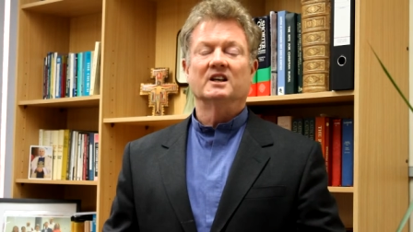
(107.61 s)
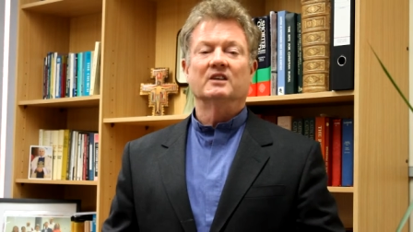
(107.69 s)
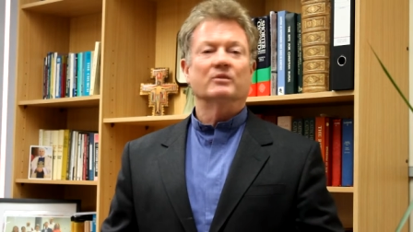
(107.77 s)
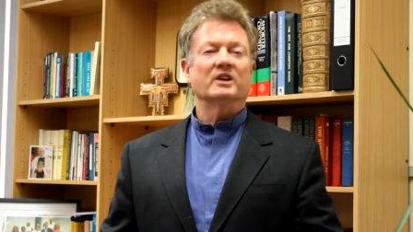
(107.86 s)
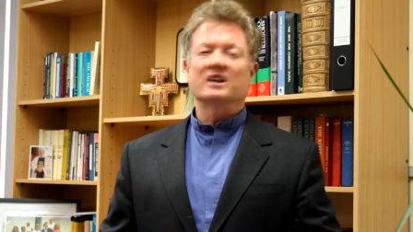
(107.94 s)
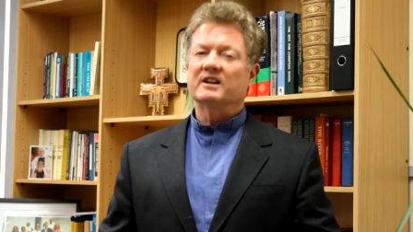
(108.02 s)

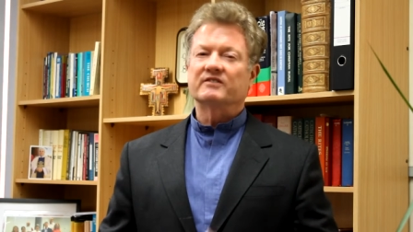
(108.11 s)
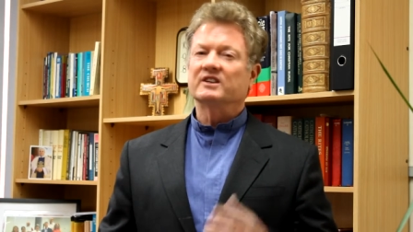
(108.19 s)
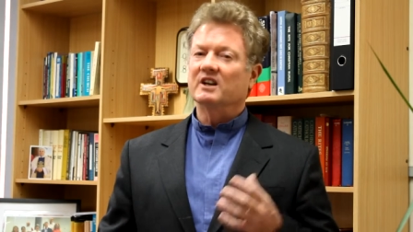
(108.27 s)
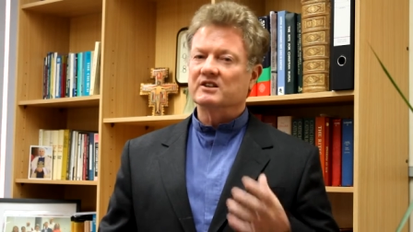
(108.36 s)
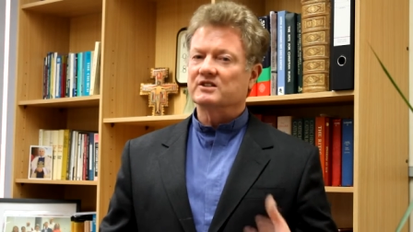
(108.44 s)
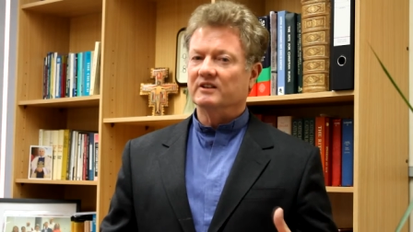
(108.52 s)
We don't have to
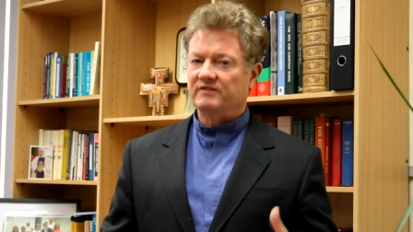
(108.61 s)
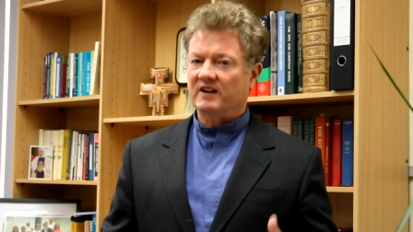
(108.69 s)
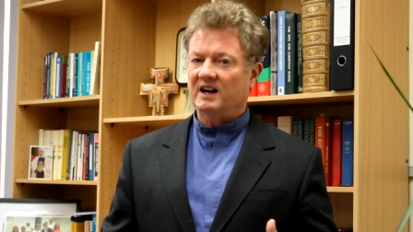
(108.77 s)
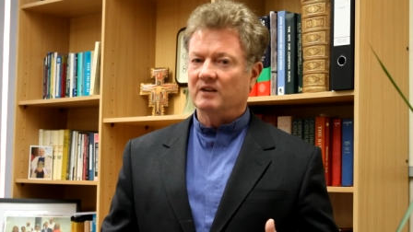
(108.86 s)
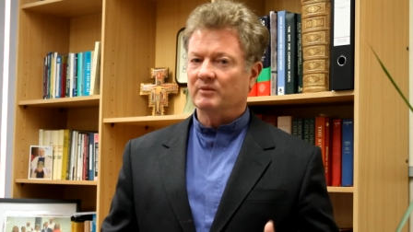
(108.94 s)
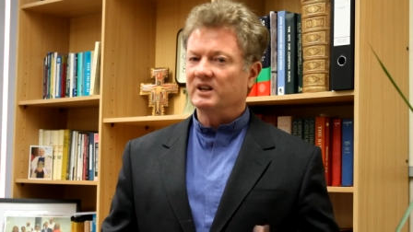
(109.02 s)
go so
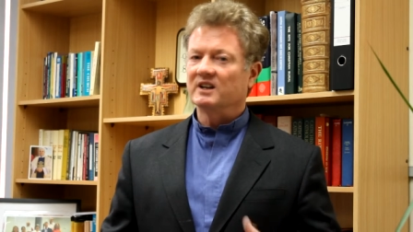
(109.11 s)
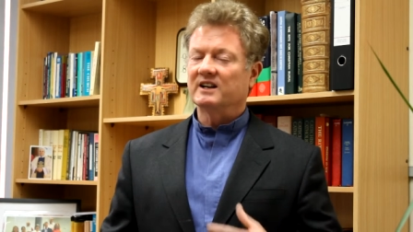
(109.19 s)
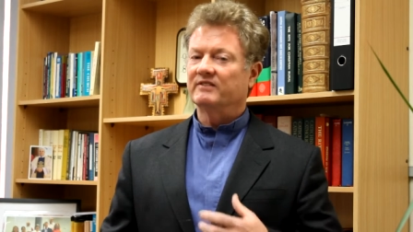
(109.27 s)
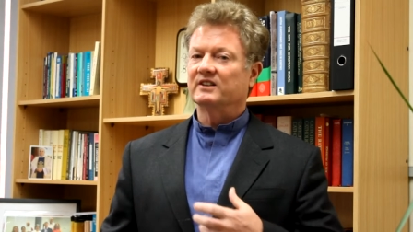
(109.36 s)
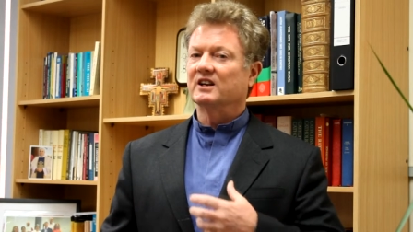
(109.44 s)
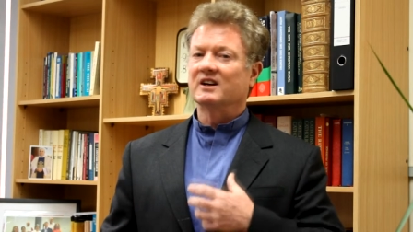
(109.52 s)
far. We don't
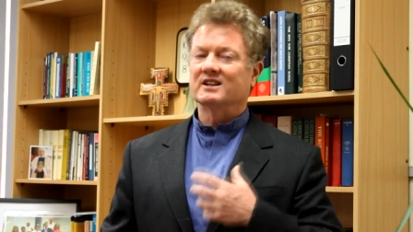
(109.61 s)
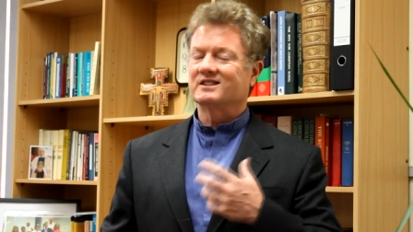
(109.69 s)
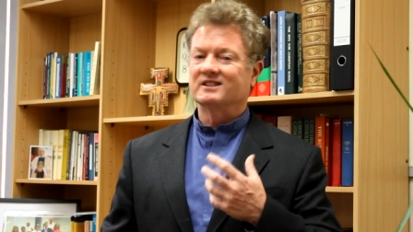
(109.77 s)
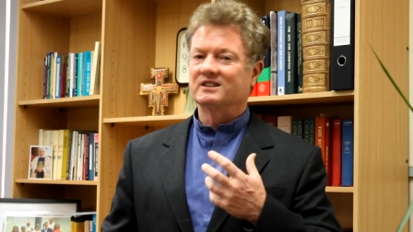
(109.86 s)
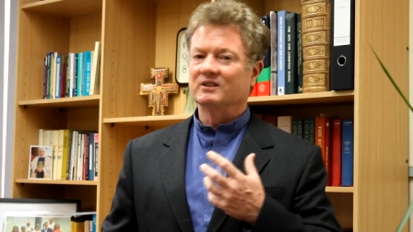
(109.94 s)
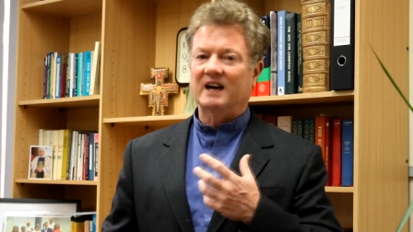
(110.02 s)
have to go
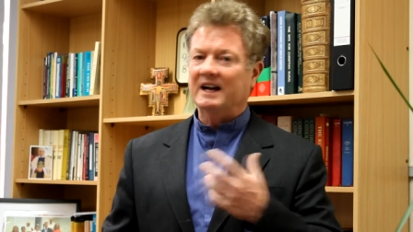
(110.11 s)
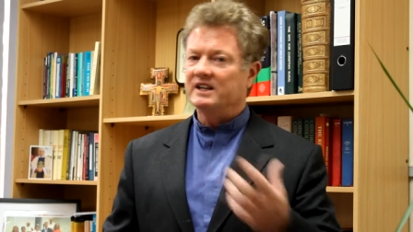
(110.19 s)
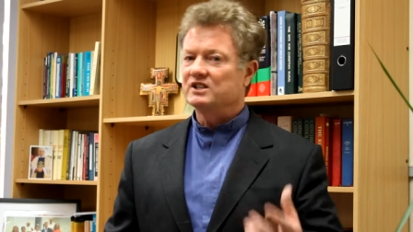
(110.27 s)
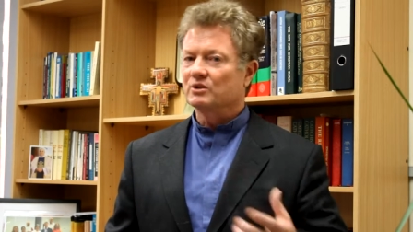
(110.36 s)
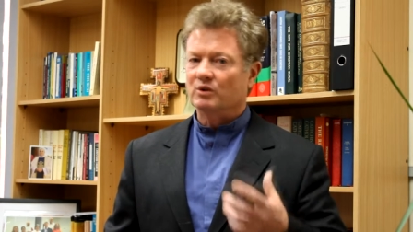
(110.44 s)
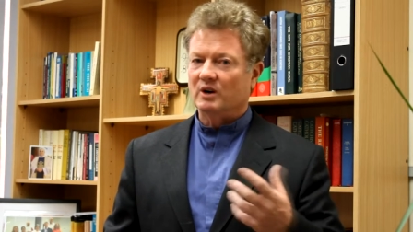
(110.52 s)
to
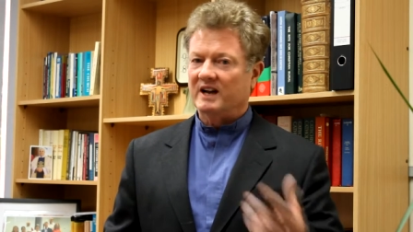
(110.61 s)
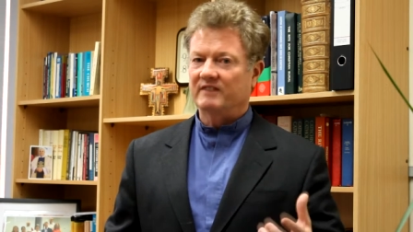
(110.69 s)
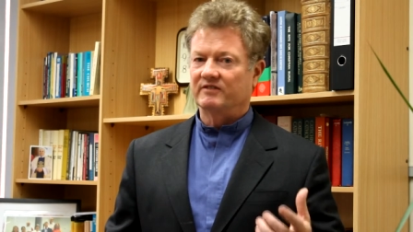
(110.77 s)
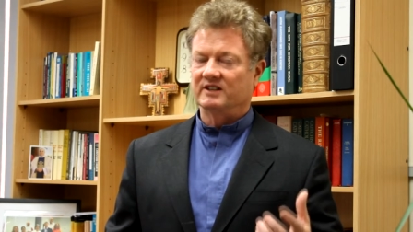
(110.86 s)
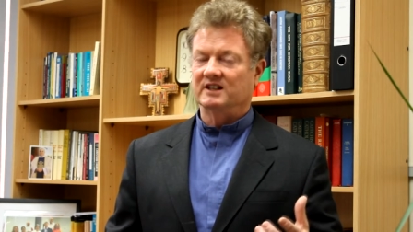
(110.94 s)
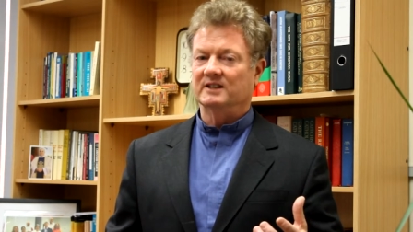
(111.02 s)
Asia or
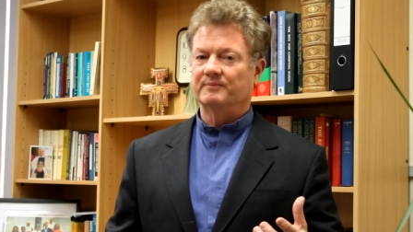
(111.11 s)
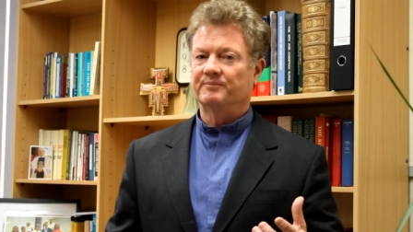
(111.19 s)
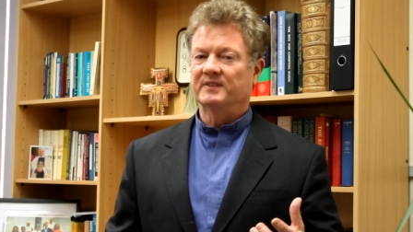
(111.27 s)
Africa.